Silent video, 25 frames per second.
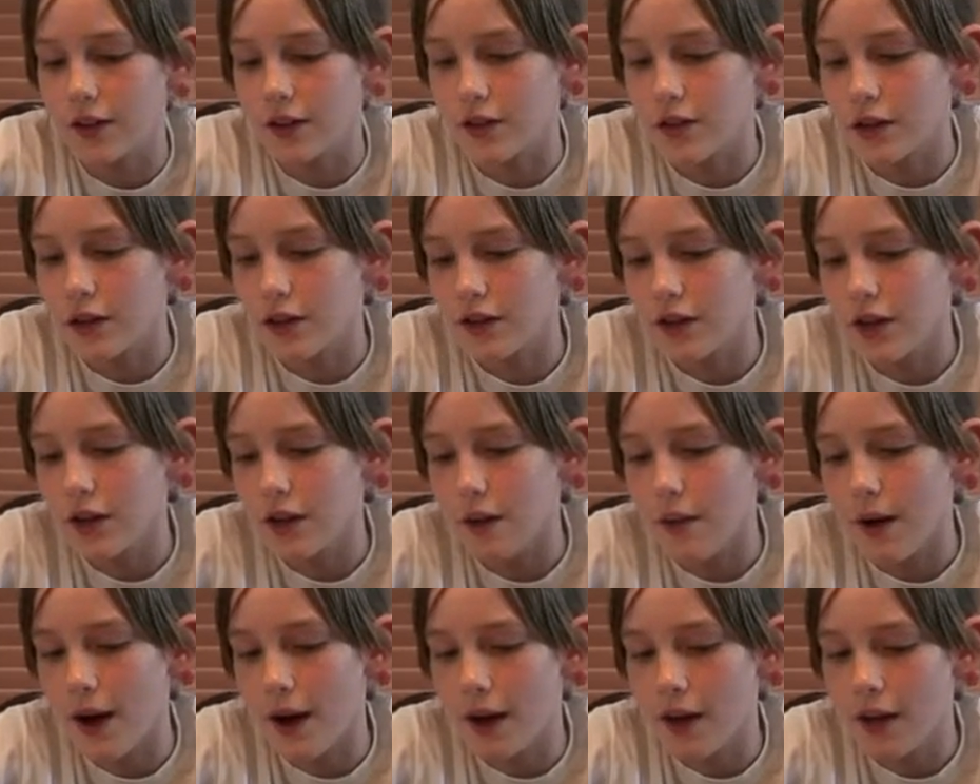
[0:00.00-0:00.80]
It's gonna
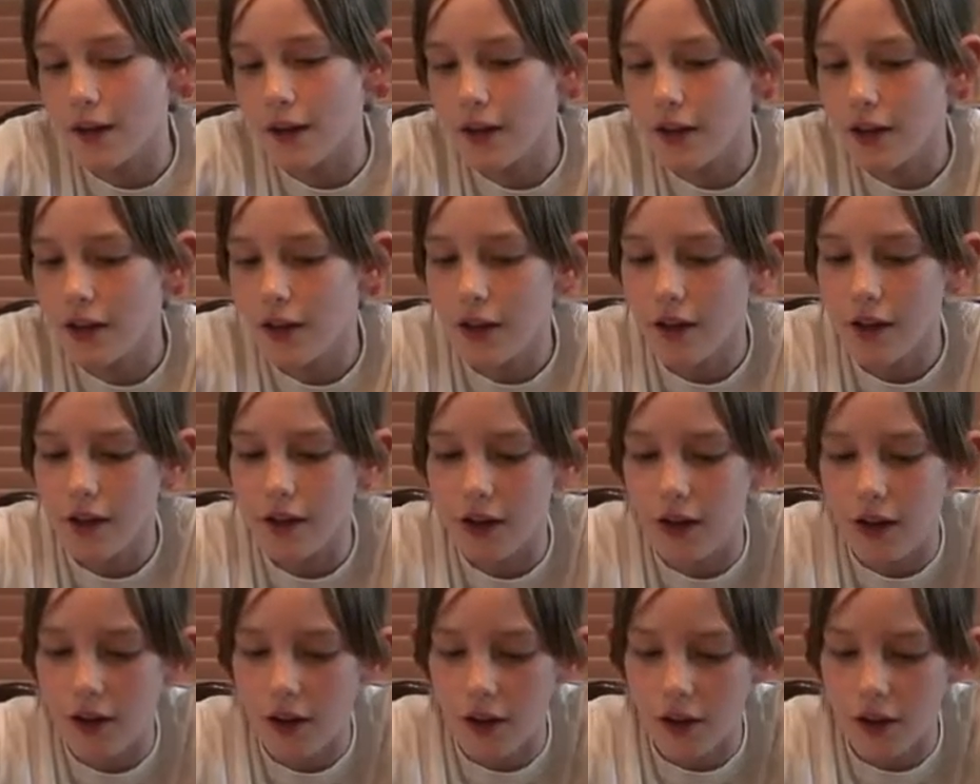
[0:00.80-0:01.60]
take a while.
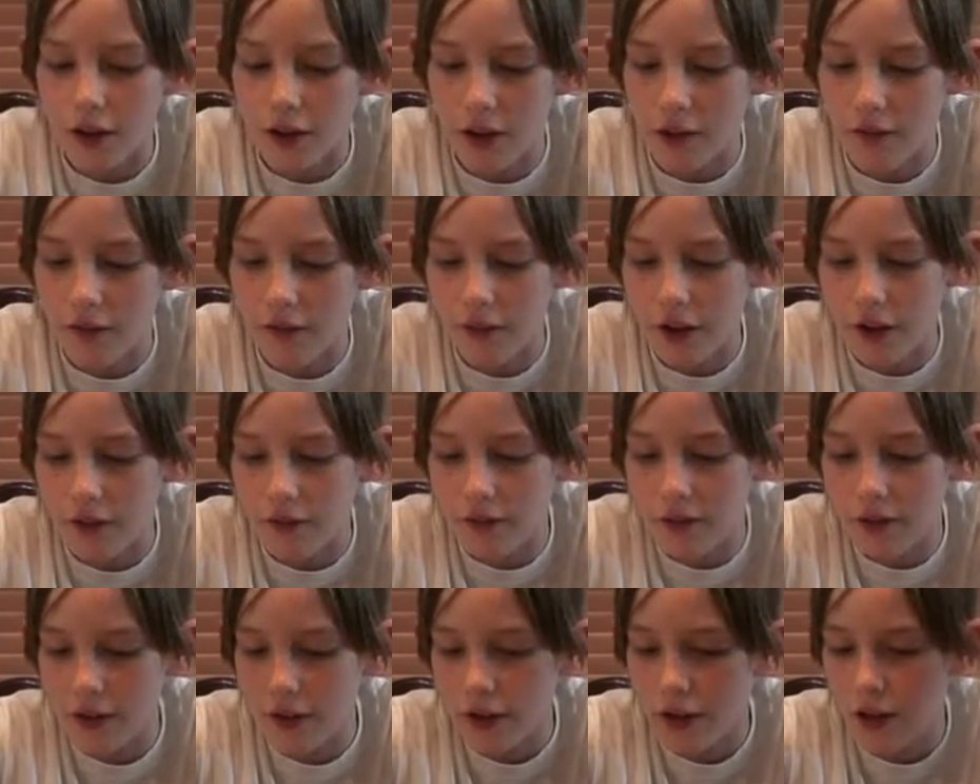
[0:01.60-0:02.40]
Okay, 5.
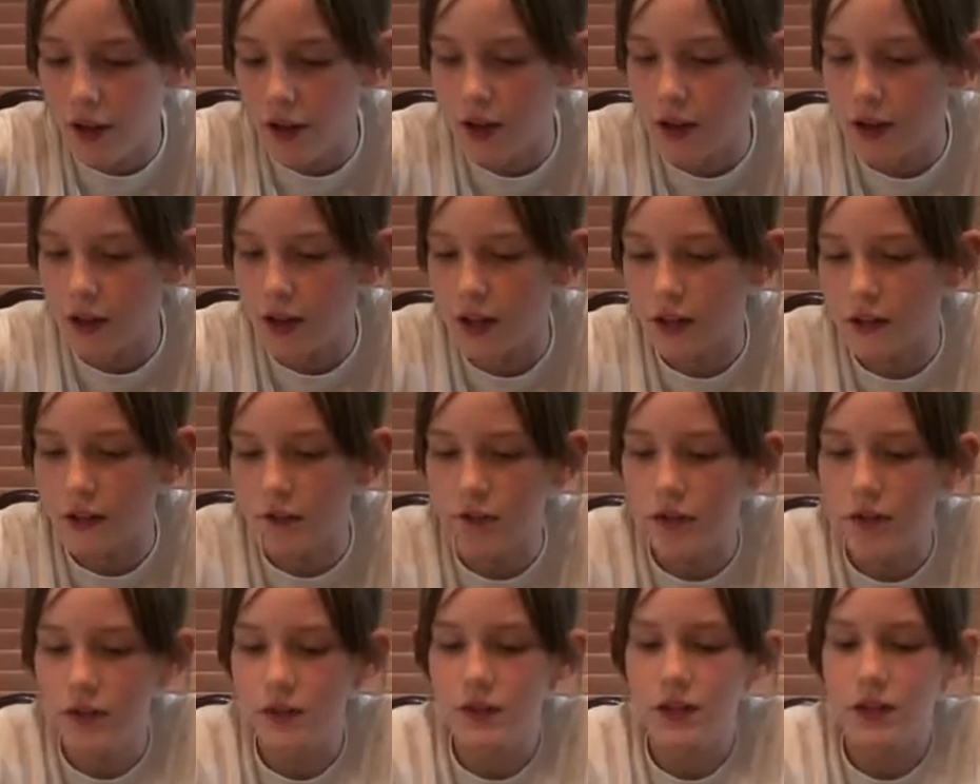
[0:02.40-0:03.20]
He
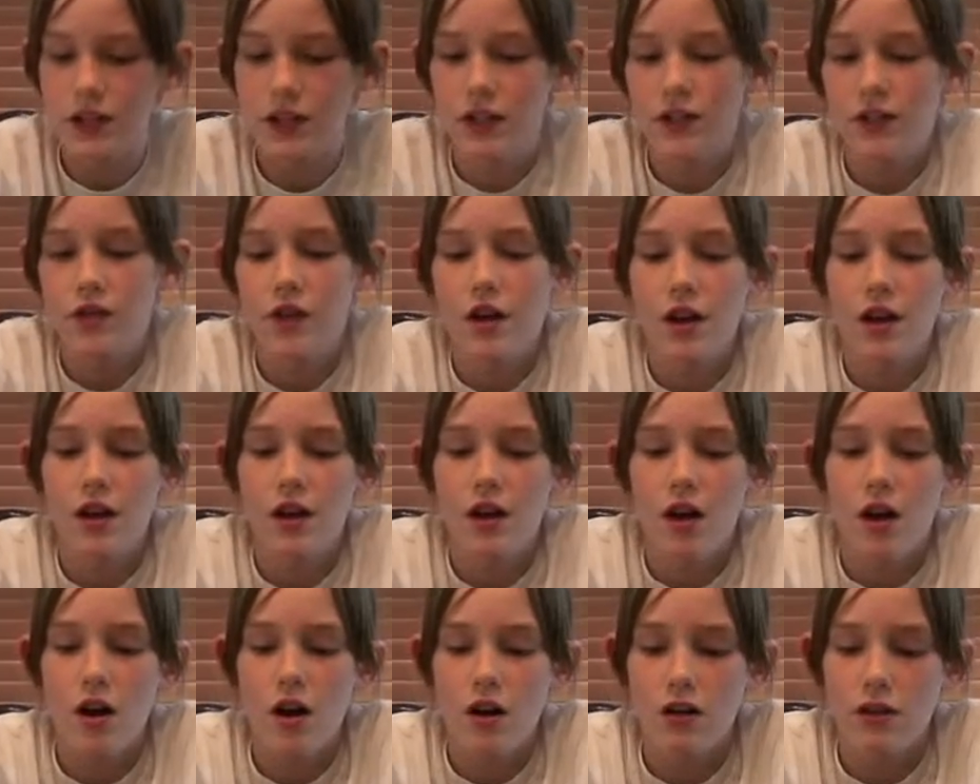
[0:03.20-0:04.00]
has 15
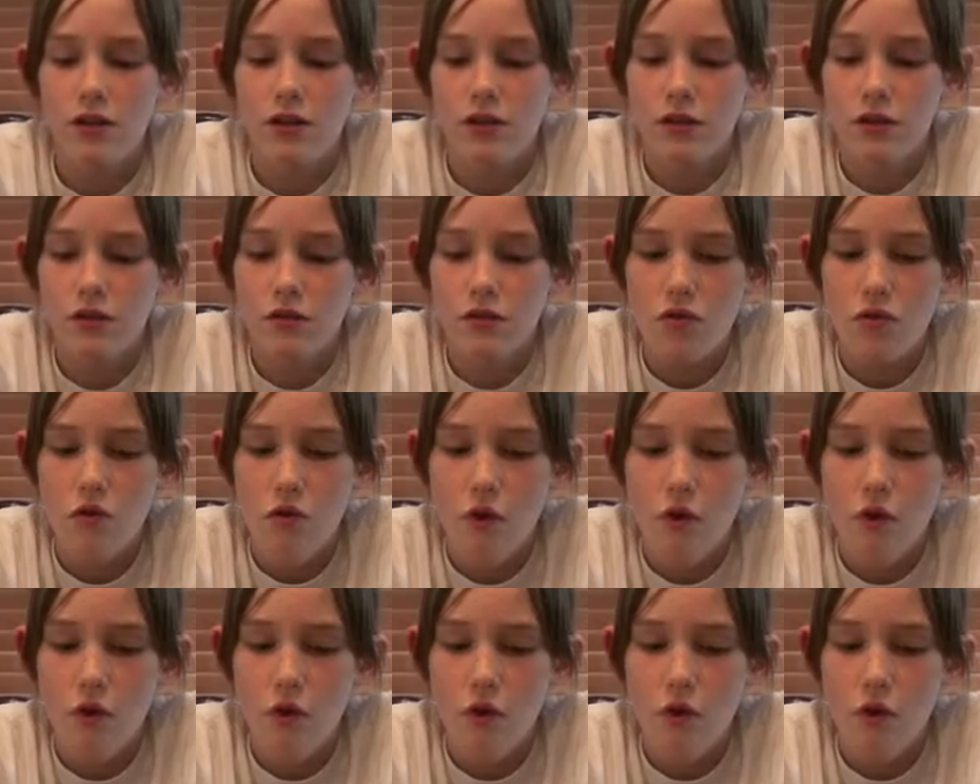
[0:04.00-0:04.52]
crayons.